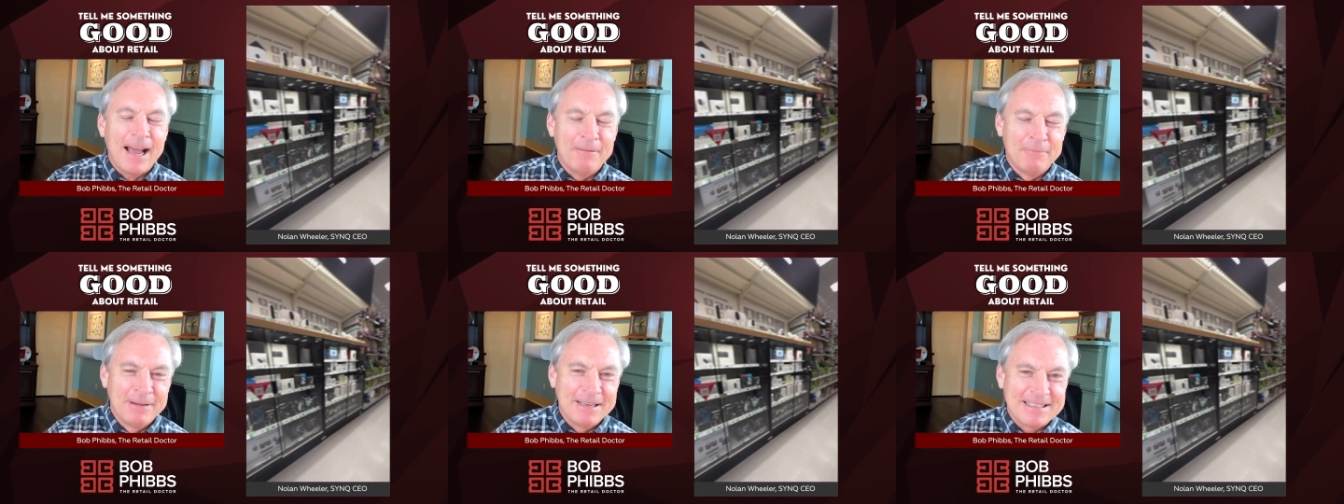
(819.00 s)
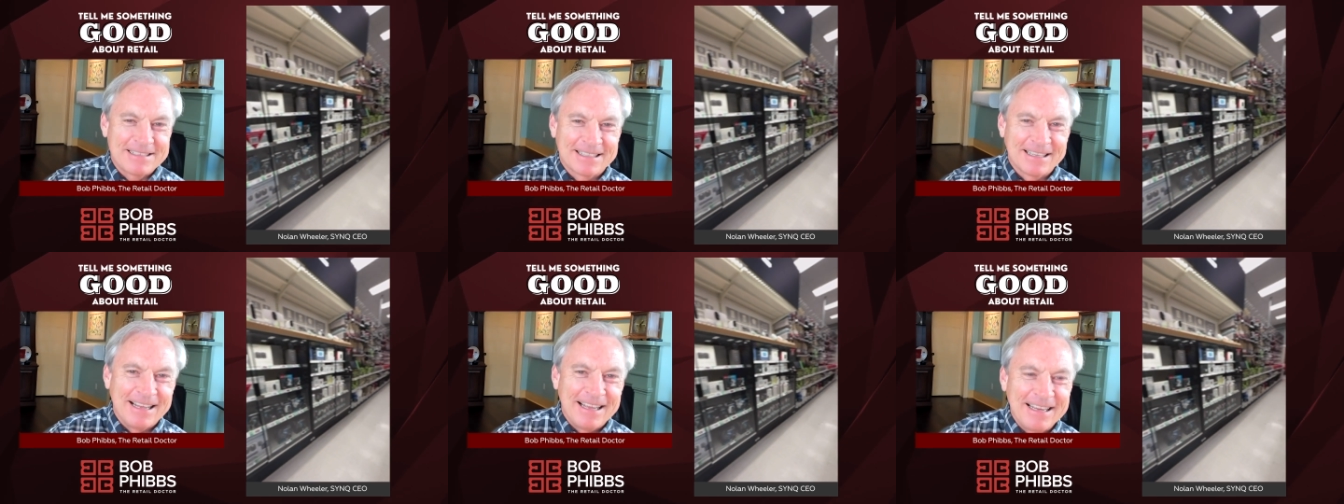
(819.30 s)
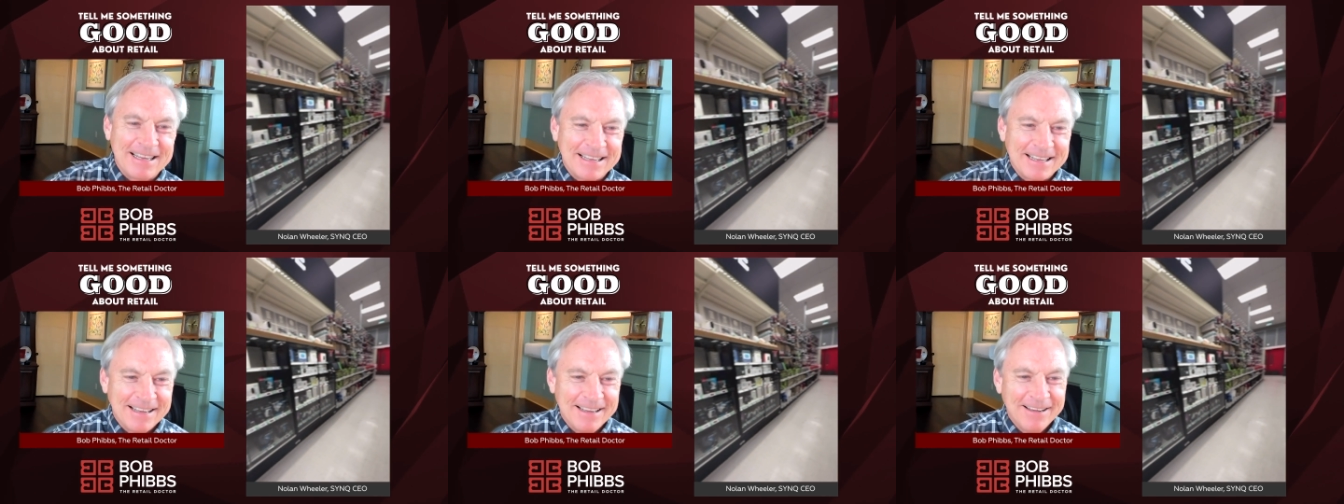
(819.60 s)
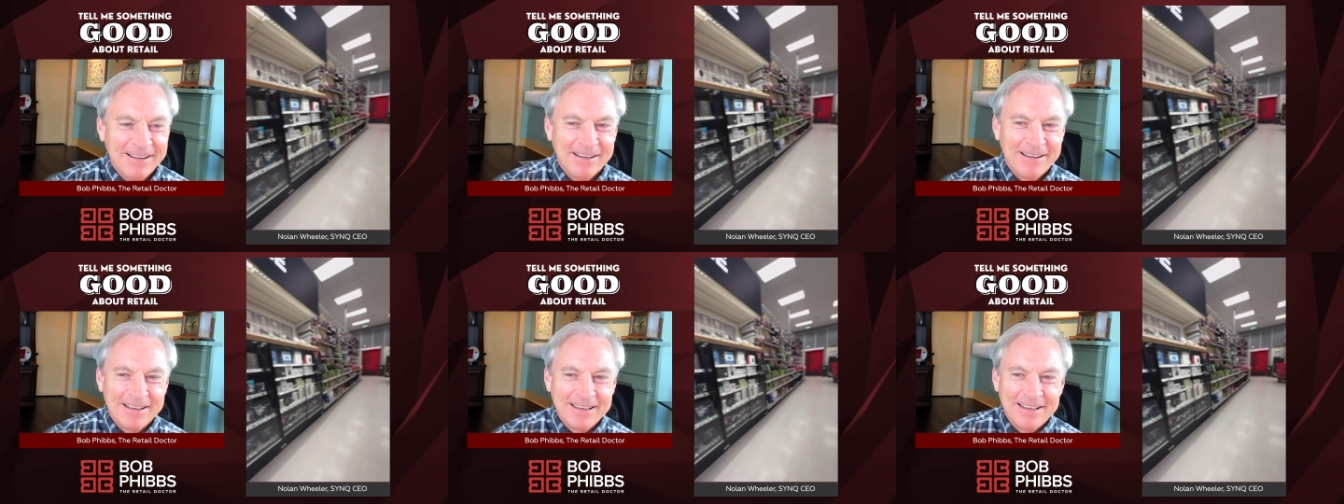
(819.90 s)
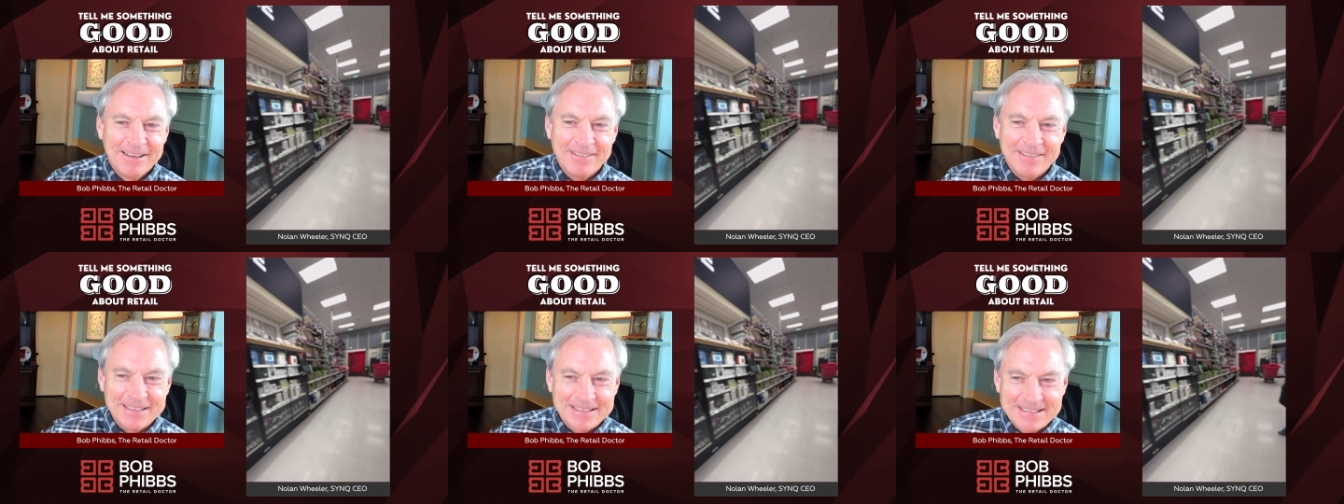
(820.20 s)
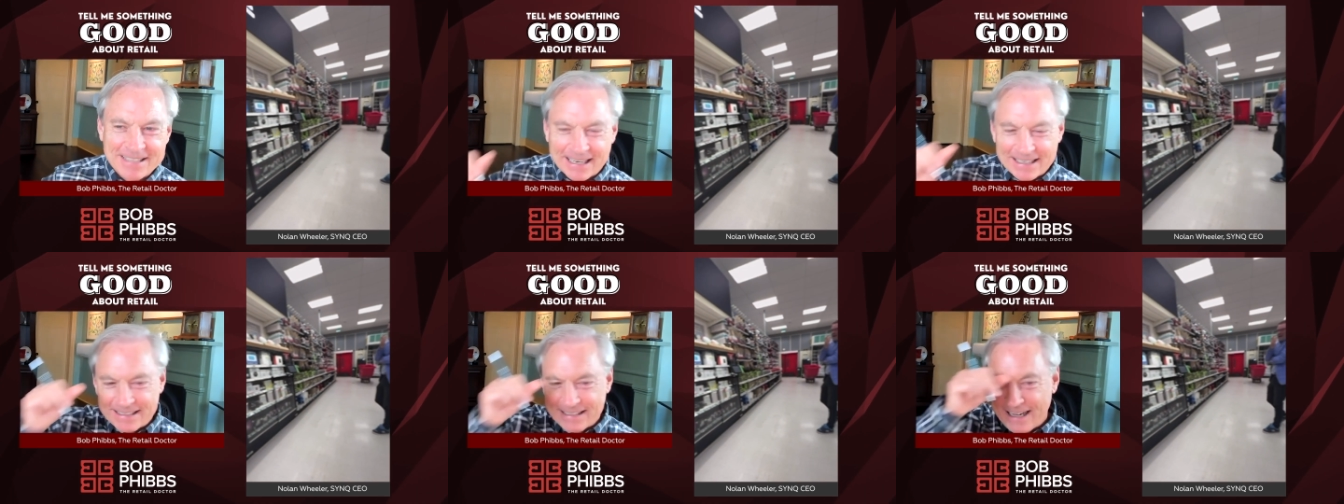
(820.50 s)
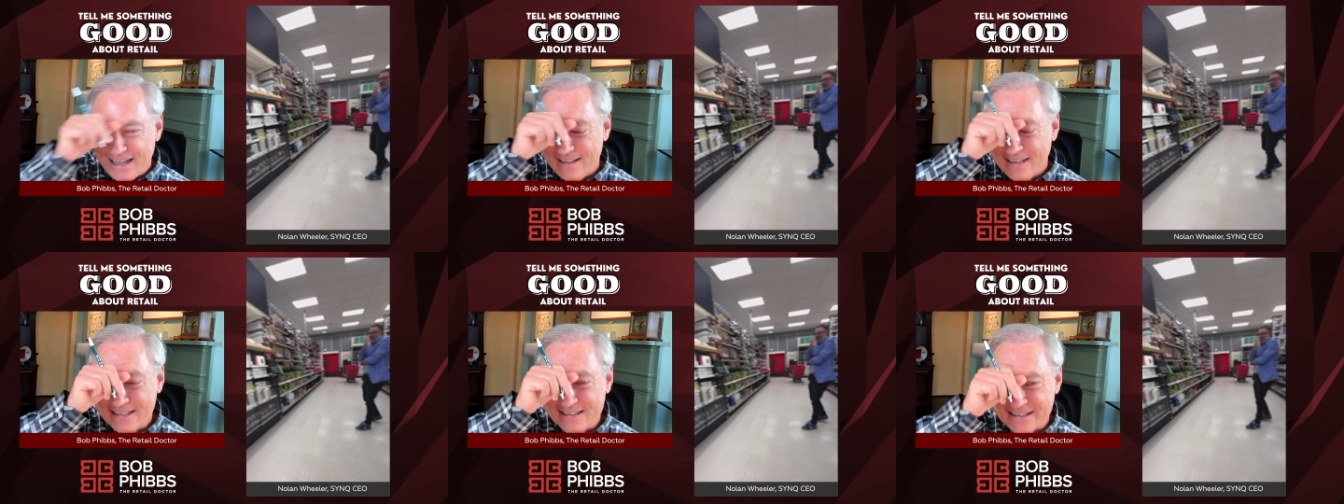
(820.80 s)
hilariously, like, Bob. I'm Canadian. I,
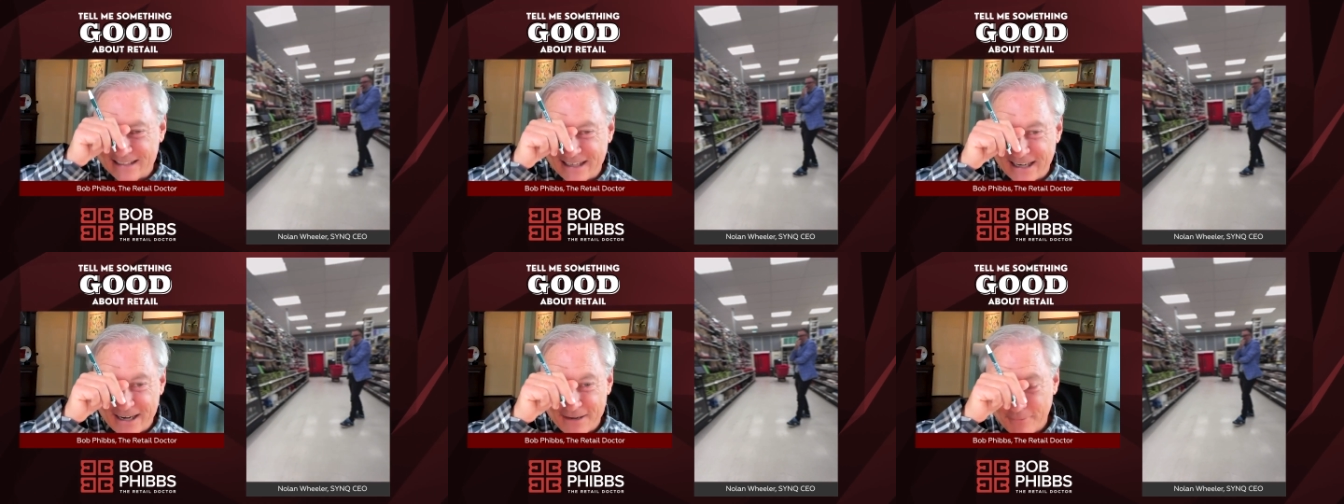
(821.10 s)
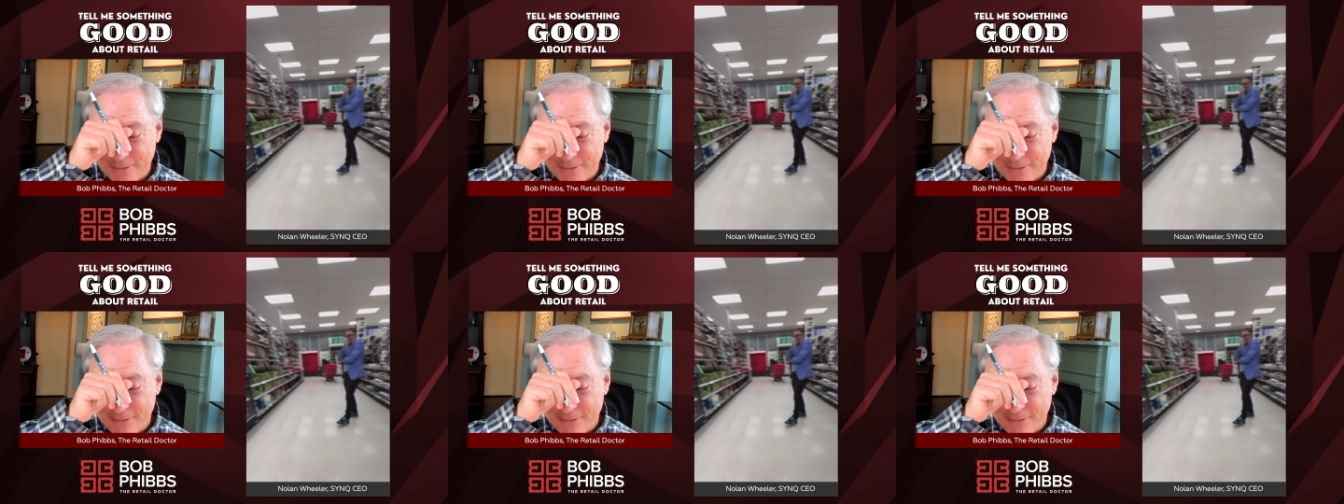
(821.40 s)
I, I, just